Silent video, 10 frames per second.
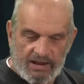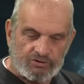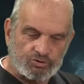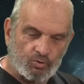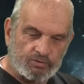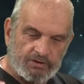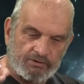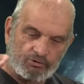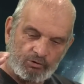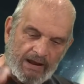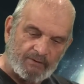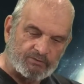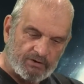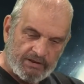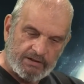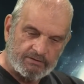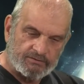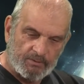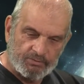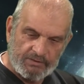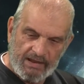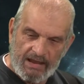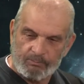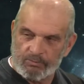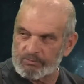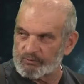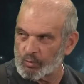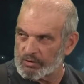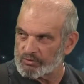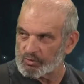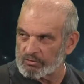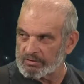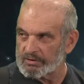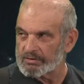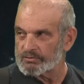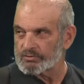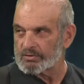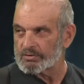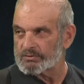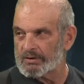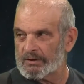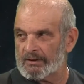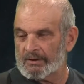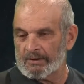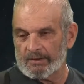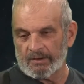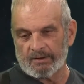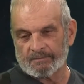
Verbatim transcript: actually going to take a craft to land and something to happen before they start taking it seriously. Yeah, well, that's and,